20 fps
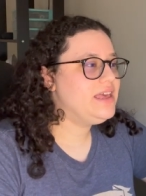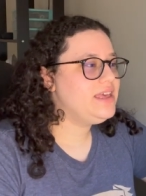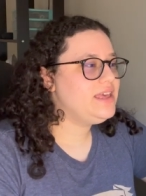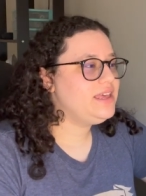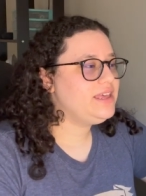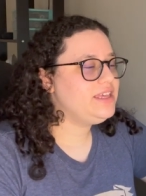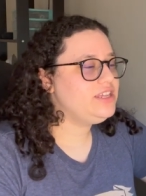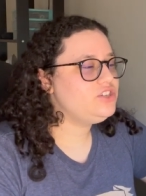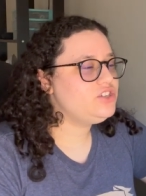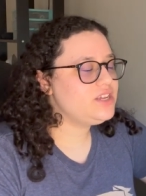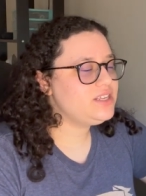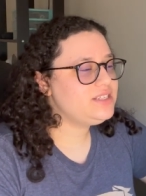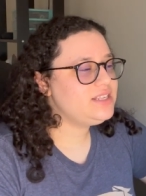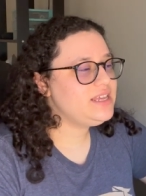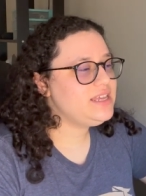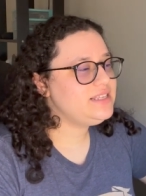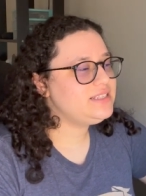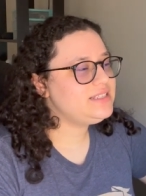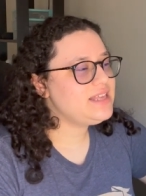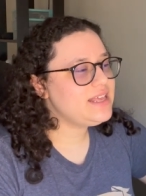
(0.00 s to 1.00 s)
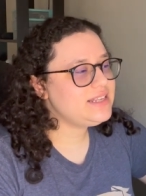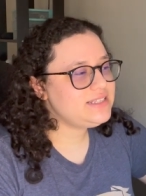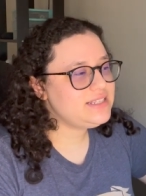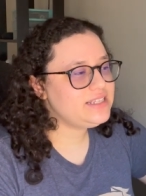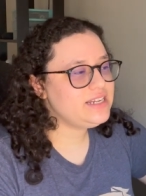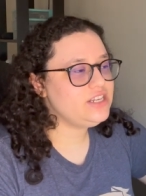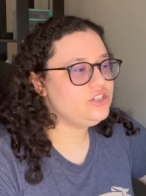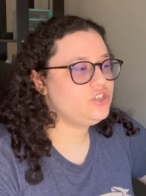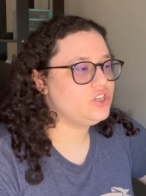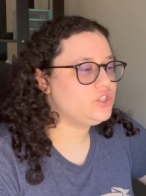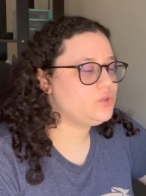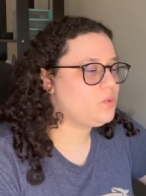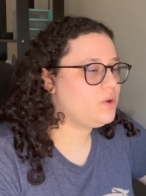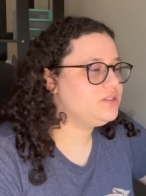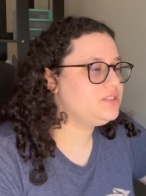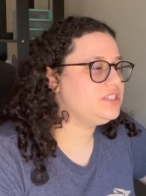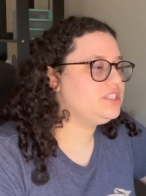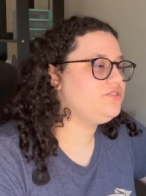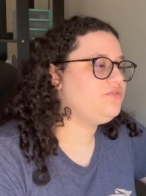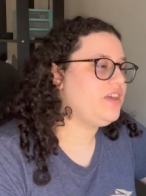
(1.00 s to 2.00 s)
He just he says that he just
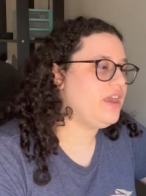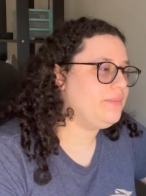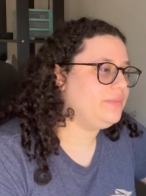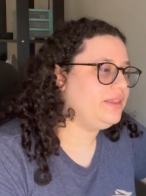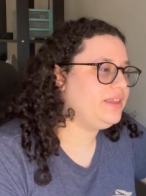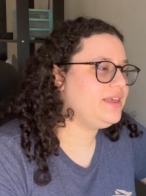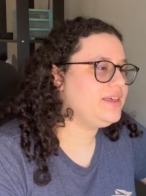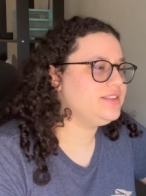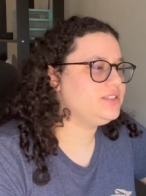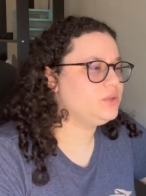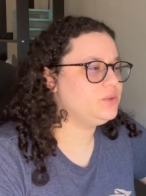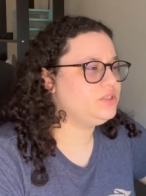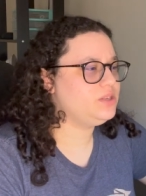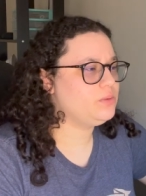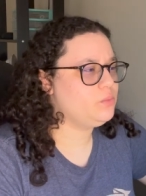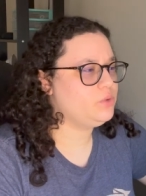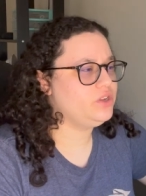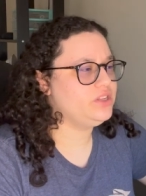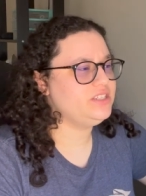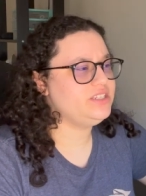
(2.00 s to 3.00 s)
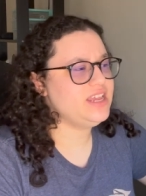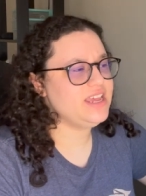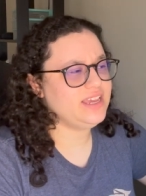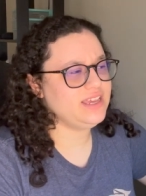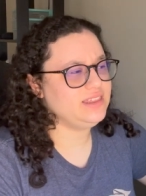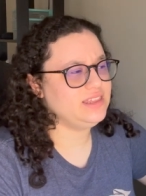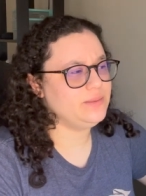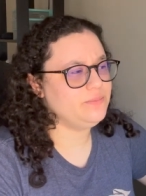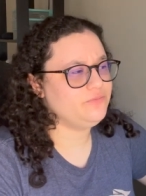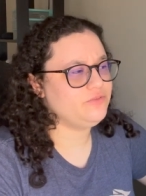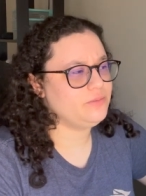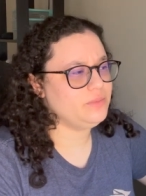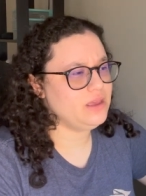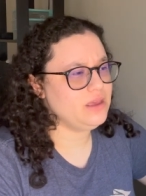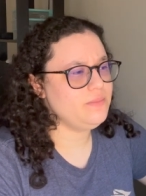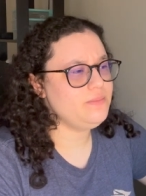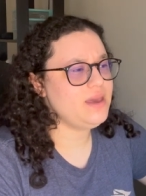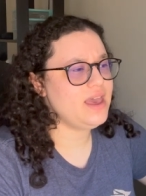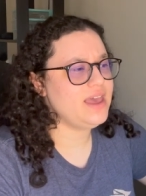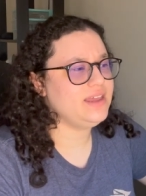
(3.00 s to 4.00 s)
wants his family as though someone has taken them from
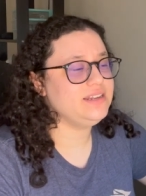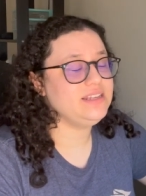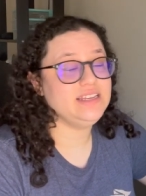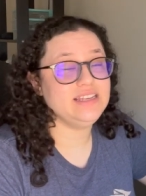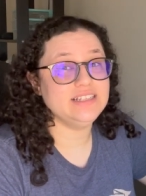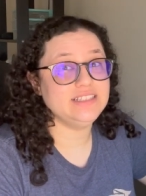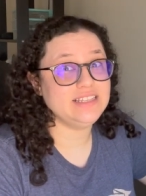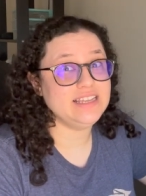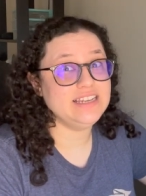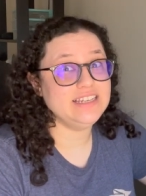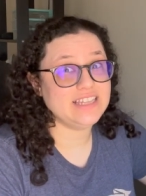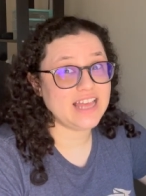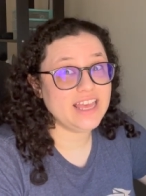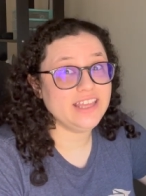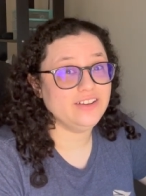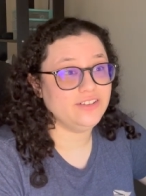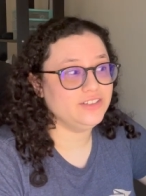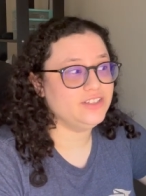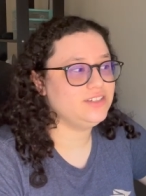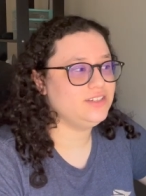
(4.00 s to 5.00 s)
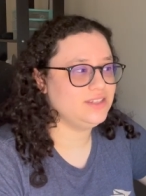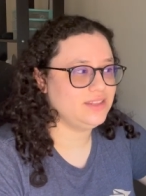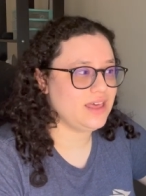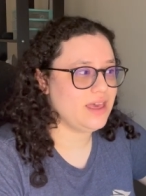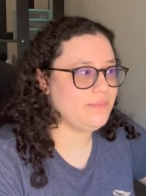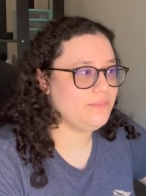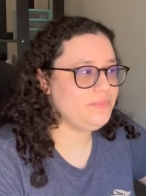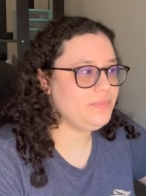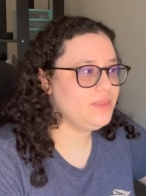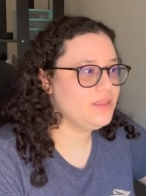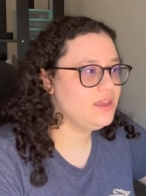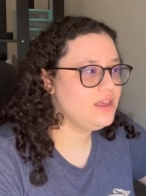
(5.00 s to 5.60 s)
him and he is entitled to them.